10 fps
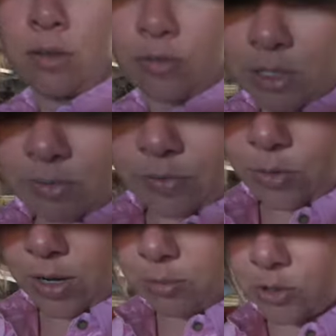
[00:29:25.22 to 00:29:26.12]
Fill a
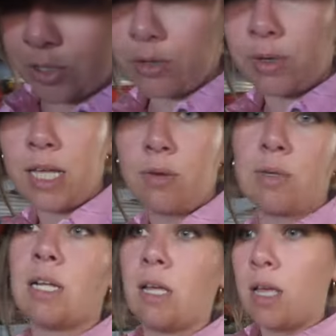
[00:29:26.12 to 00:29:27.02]
few up during the week
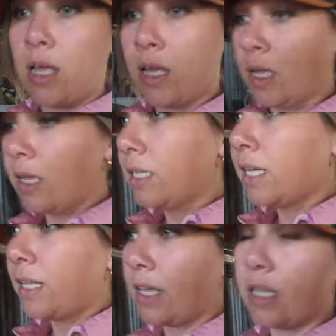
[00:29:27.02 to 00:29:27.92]
when I
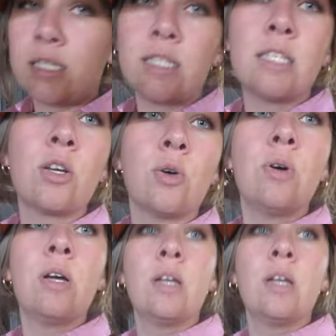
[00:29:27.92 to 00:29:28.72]
take the kids to school.